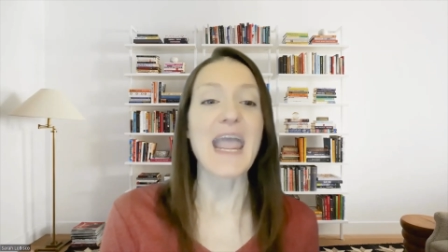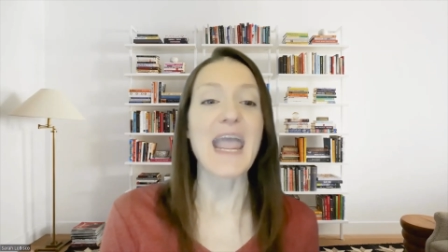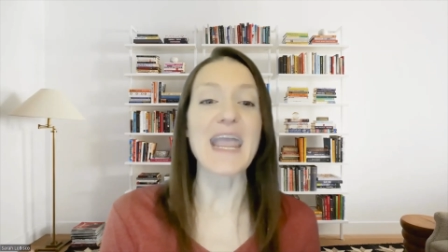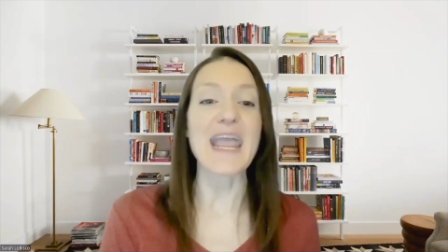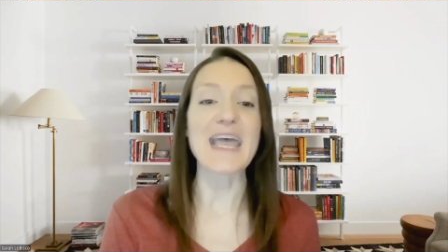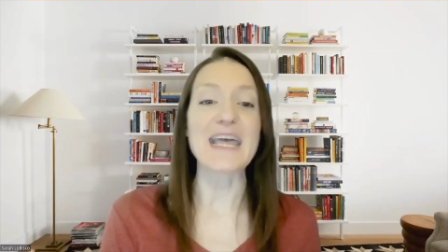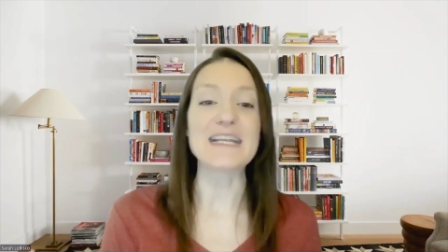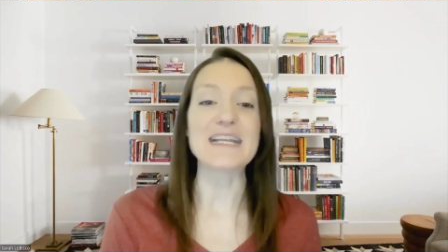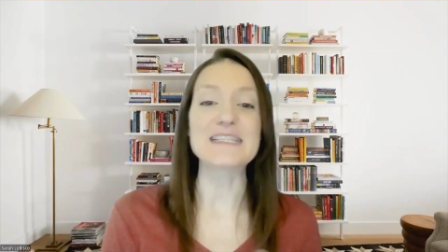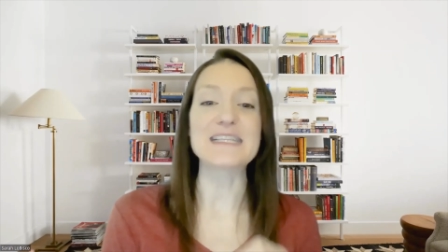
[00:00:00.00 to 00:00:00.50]

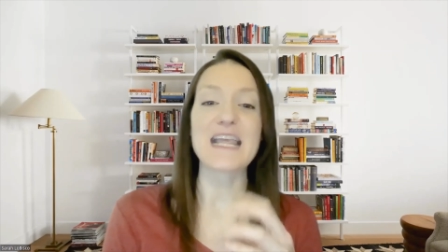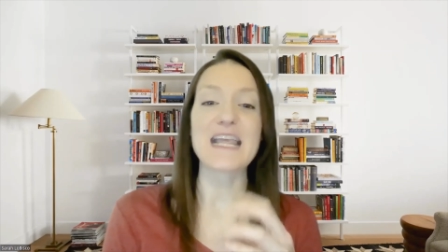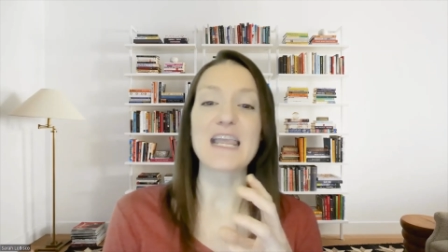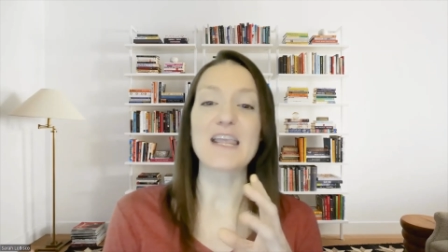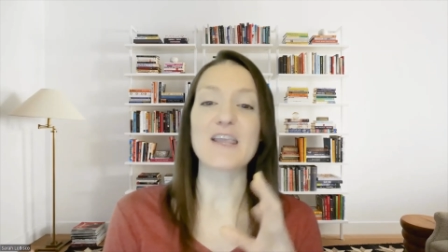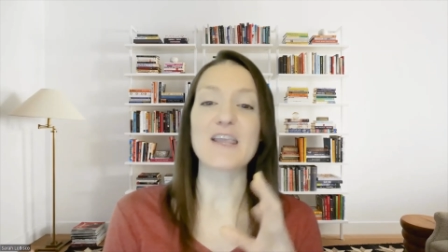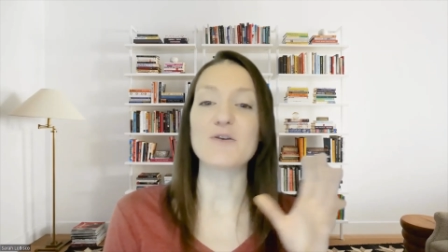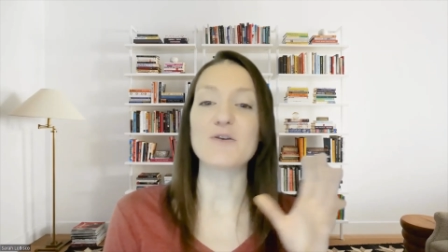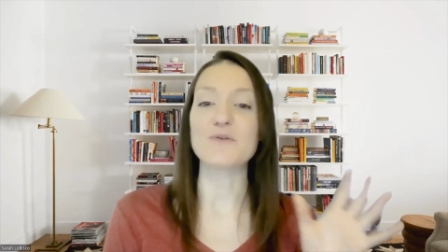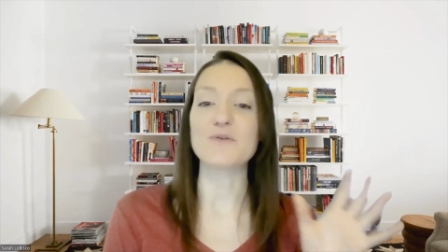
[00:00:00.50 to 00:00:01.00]
And they
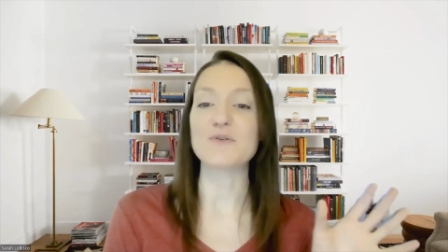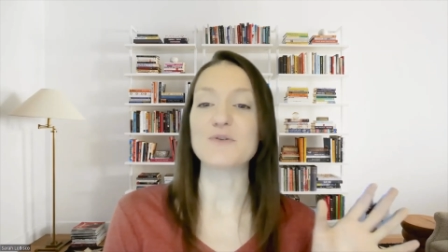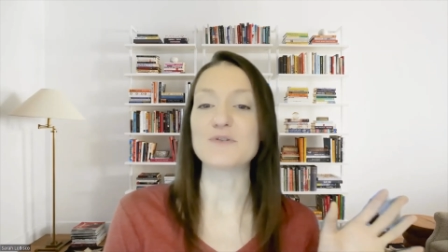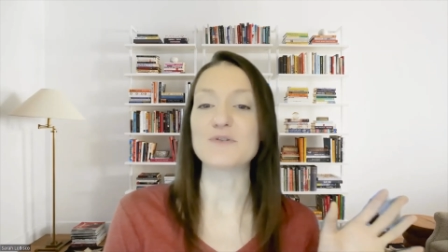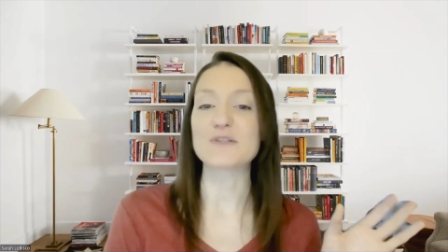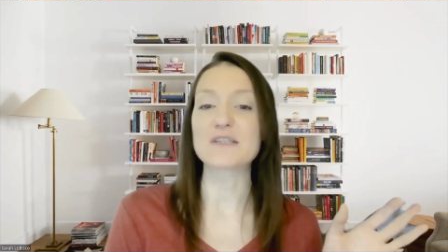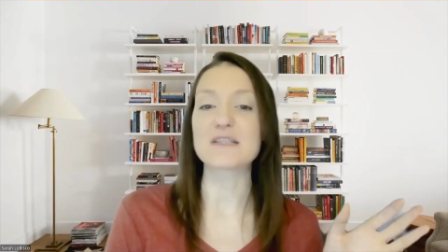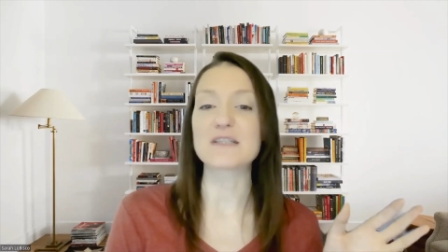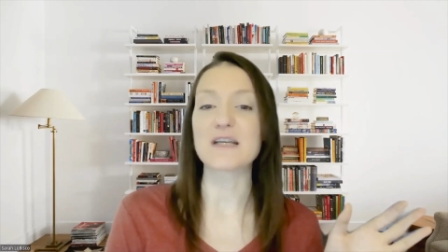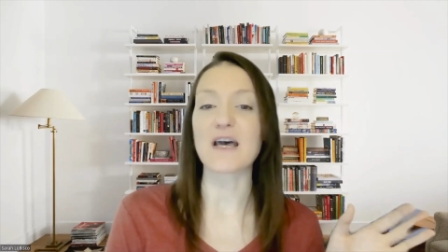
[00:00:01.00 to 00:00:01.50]

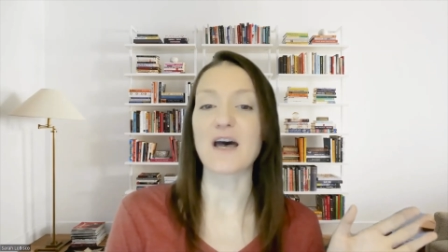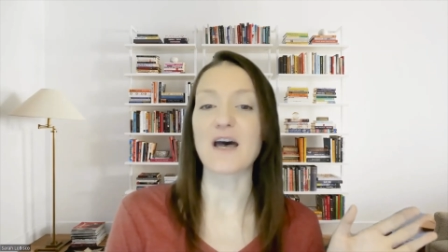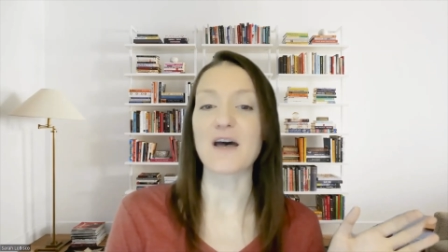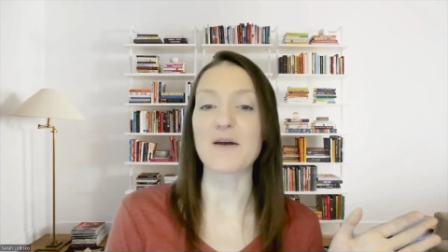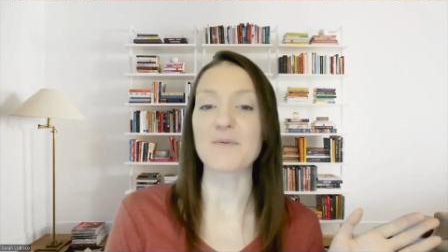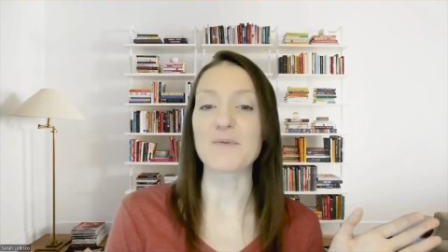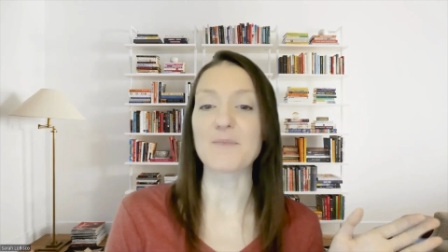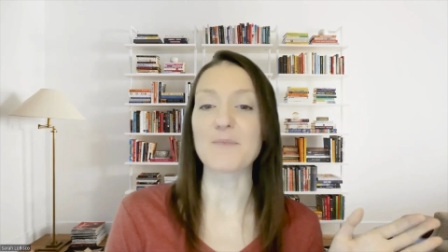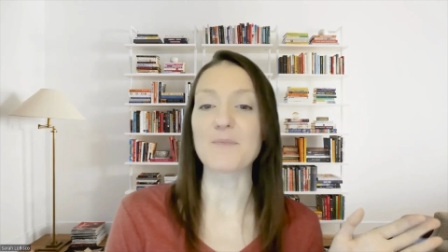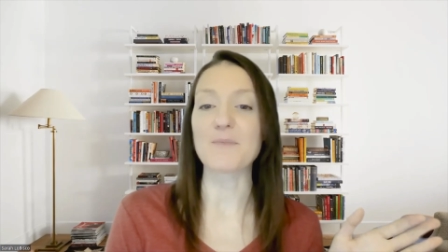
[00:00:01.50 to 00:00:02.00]
used
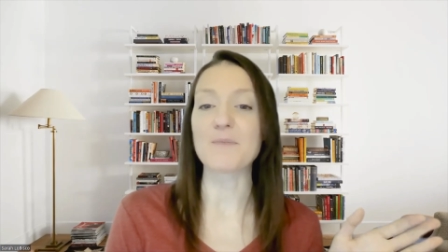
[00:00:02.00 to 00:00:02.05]
uh,